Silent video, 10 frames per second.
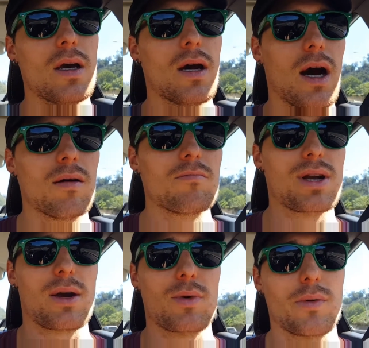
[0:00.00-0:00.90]
But
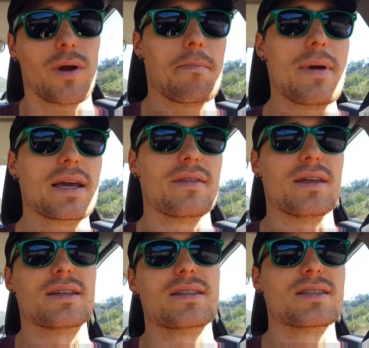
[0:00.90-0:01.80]
I really want to make
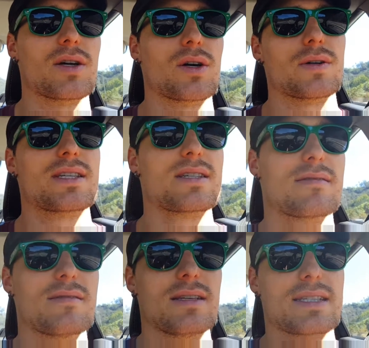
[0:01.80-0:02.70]
this, so it's
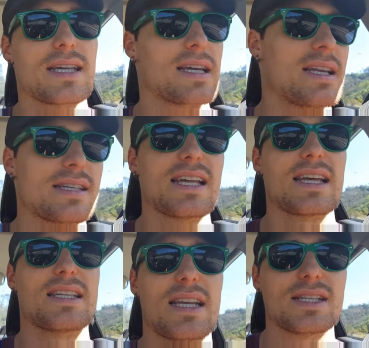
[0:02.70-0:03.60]
like a
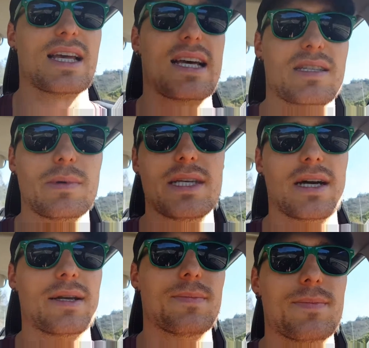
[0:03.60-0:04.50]
necessity. It just has to be
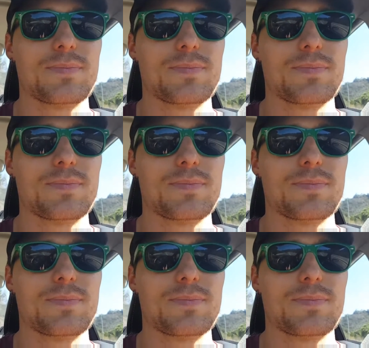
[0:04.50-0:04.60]
done.